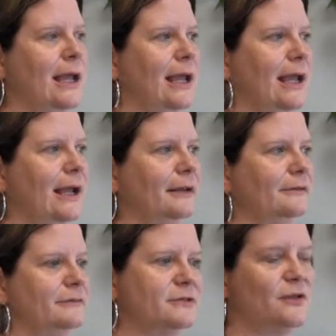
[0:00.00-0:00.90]

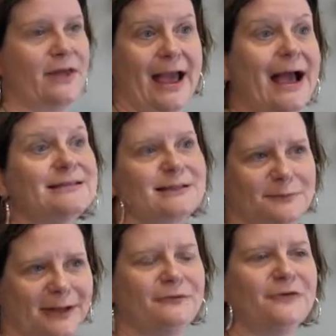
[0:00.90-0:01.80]
And so they asked
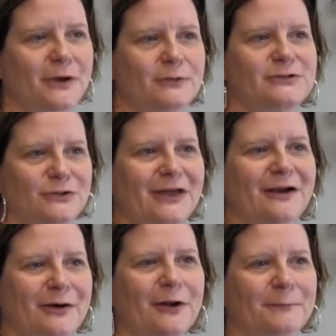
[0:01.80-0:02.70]
me if I would do
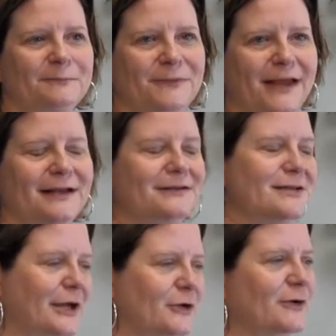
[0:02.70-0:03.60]
that column, and
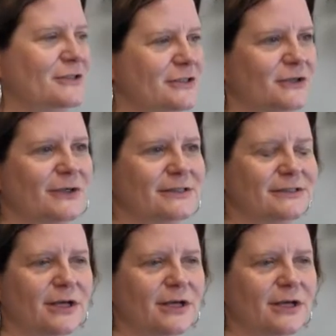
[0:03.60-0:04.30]
I agreed to do it.